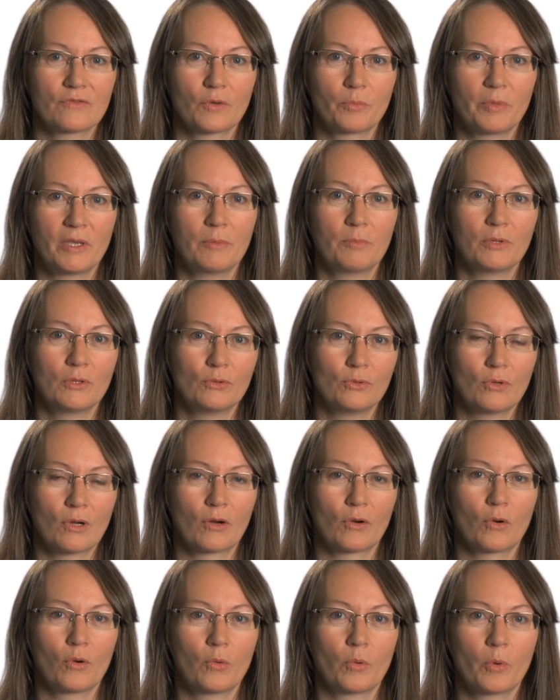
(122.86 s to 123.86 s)
for people who
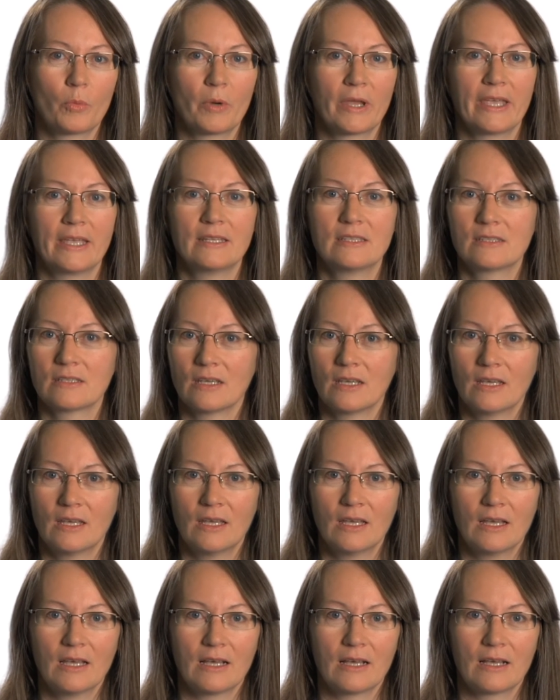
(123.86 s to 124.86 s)
are overweight,
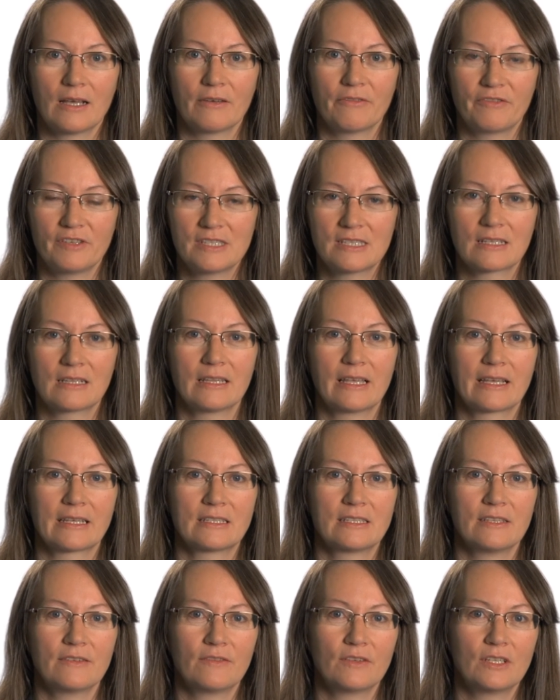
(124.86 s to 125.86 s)
uh, physical
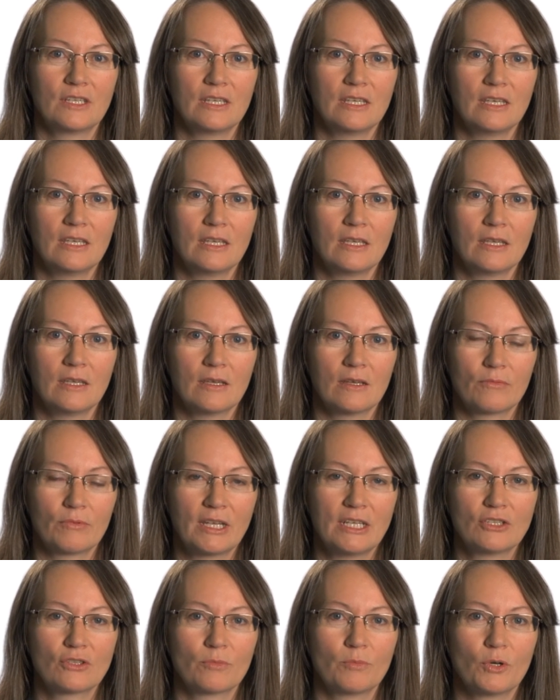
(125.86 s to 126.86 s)
activity,
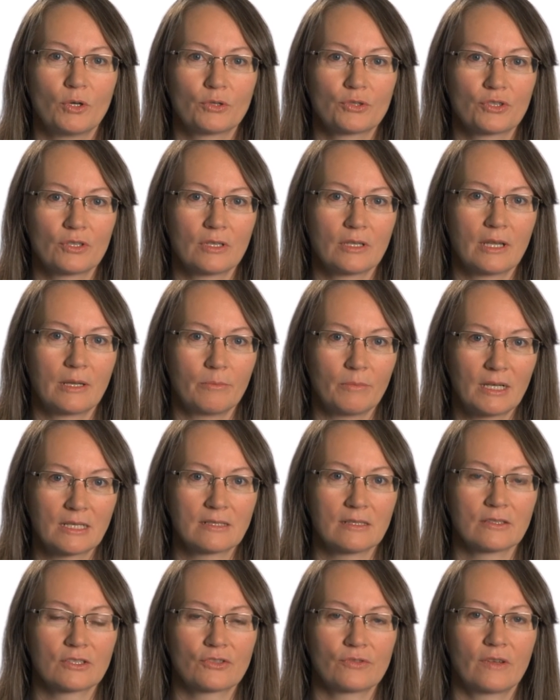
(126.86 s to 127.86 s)
range of motion and
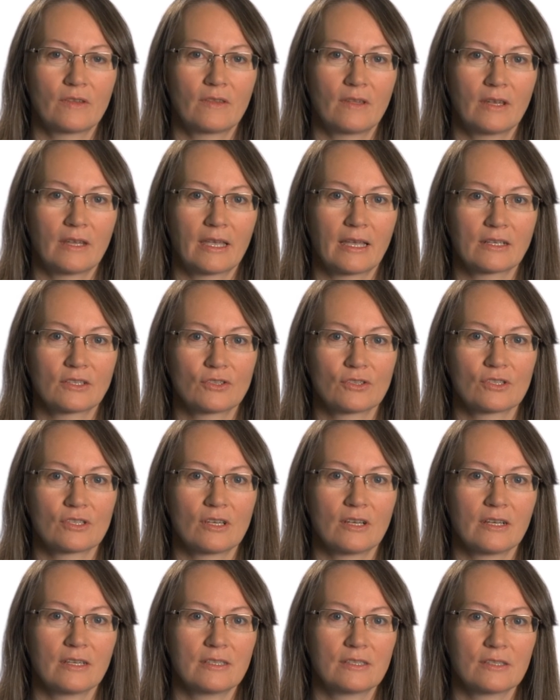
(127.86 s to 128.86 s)
muscle strengthening
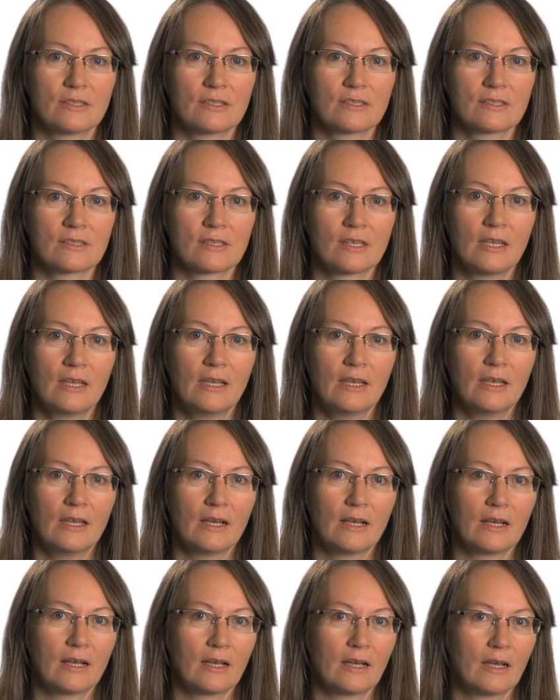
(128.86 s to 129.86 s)
exercises.
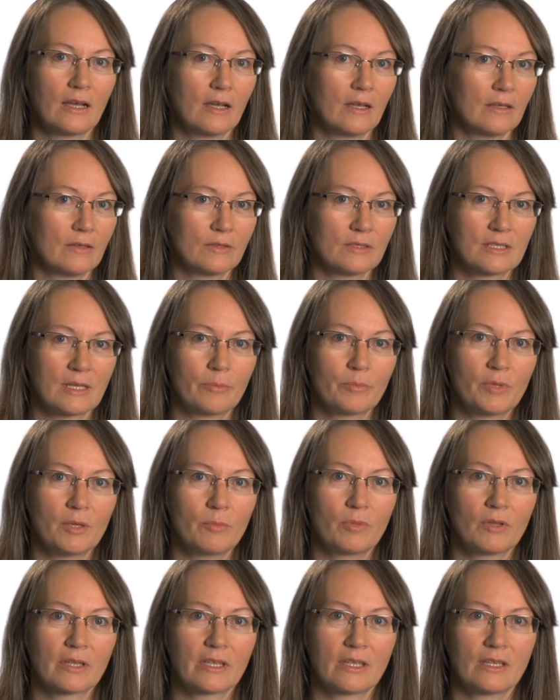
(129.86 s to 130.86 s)
Uh, some
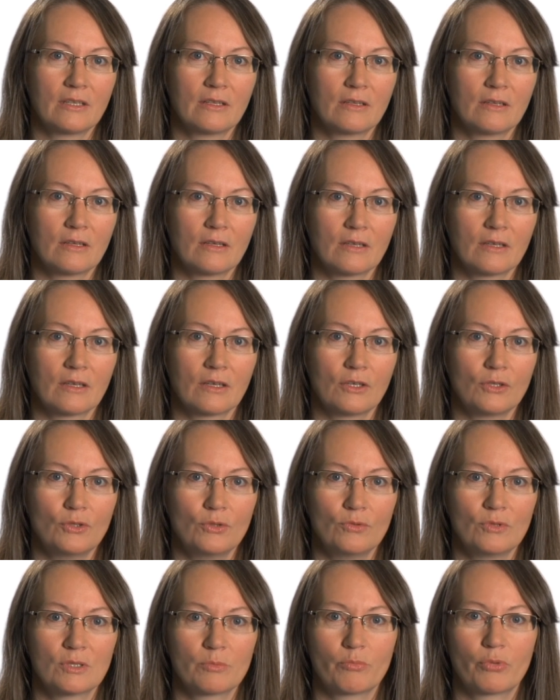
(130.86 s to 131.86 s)
people can uh,
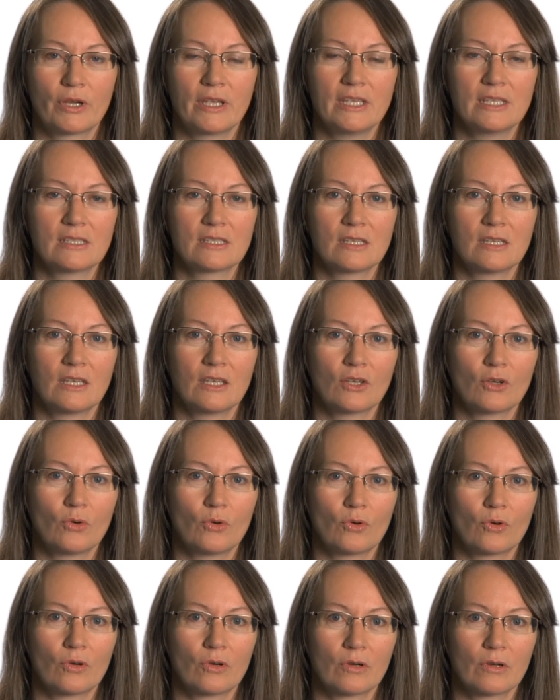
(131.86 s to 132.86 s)
use bracing
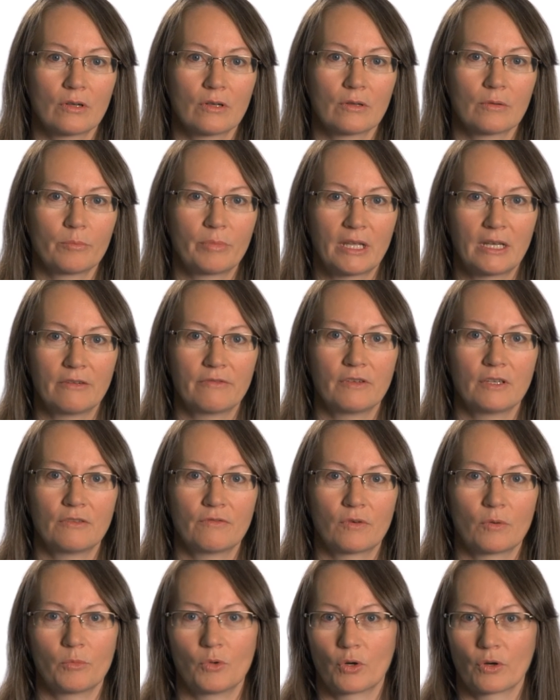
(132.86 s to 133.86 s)
or
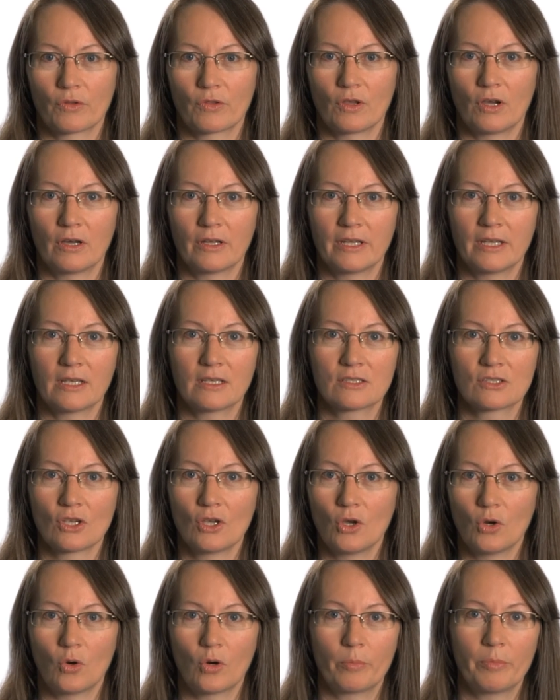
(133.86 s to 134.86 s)
benefit from orthotics
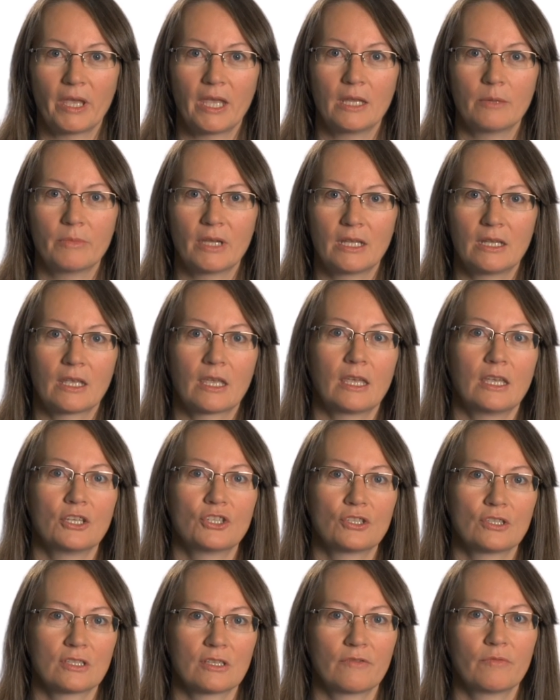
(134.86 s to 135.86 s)
or pain
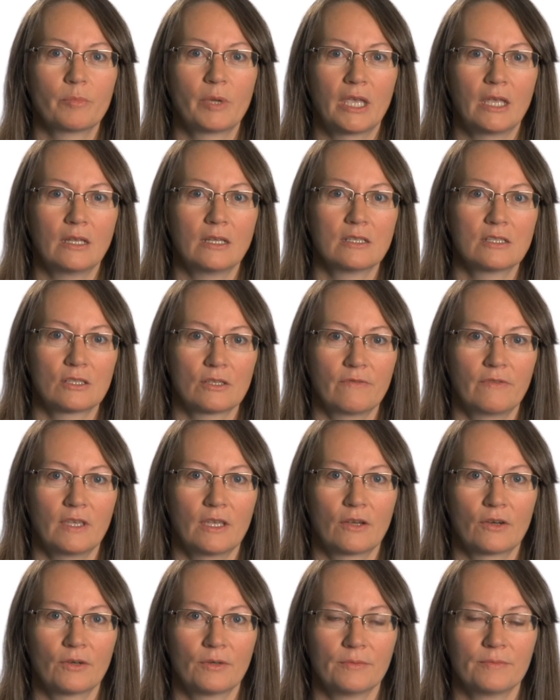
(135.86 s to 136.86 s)
medications if pain is
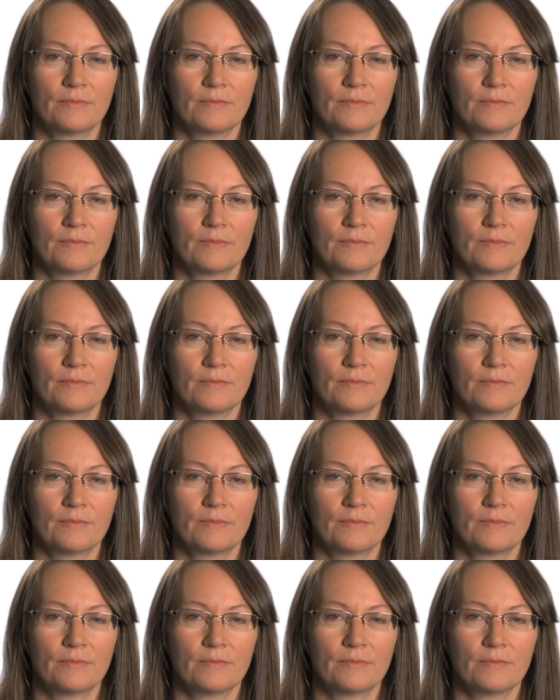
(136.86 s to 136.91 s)
severe.